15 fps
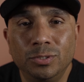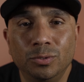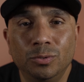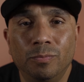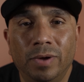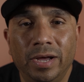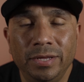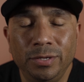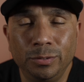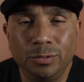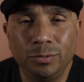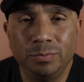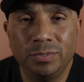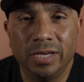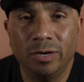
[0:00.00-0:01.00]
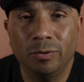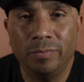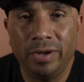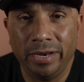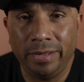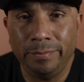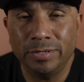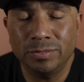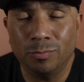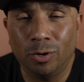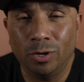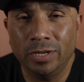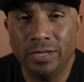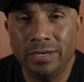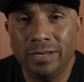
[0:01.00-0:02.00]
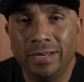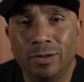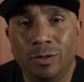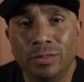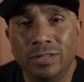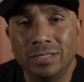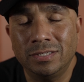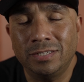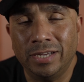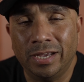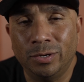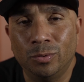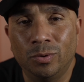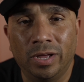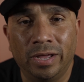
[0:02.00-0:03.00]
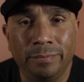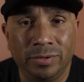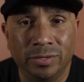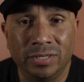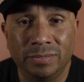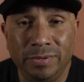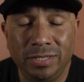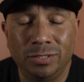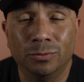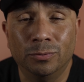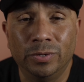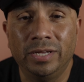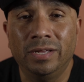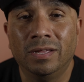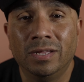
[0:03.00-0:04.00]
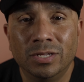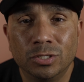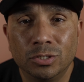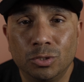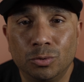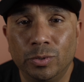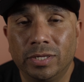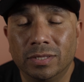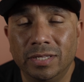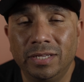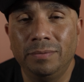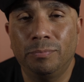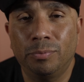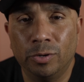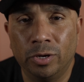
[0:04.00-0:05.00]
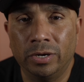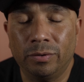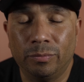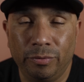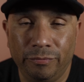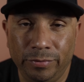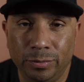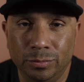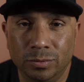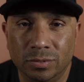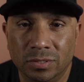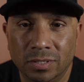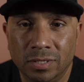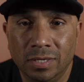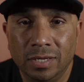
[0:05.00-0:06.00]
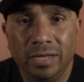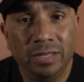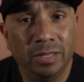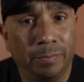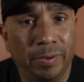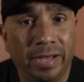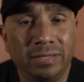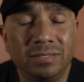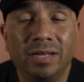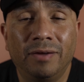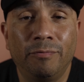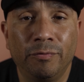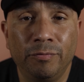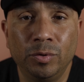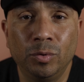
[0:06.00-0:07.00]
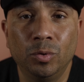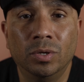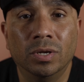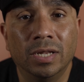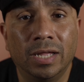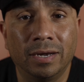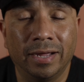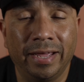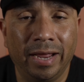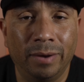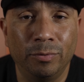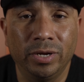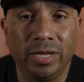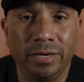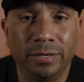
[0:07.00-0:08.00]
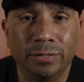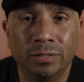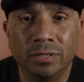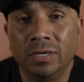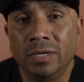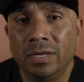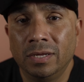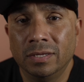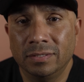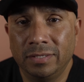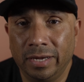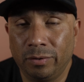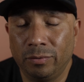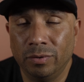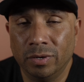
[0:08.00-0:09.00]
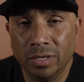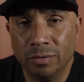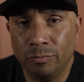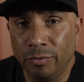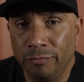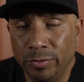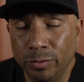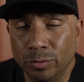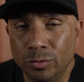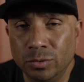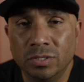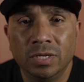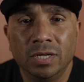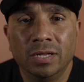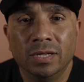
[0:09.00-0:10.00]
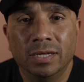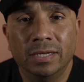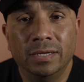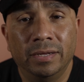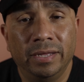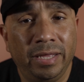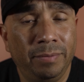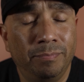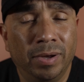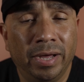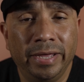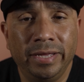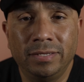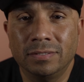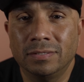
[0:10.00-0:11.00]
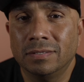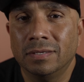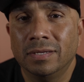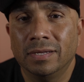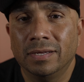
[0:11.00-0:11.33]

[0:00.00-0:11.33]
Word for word: to my YouTube channel. My name is Marlon and on this channel, I'm gonna be doing strictly product reviews. In the past, I've reviewed a lot of camera gear, tech uh, reviews, uh, e-bikes,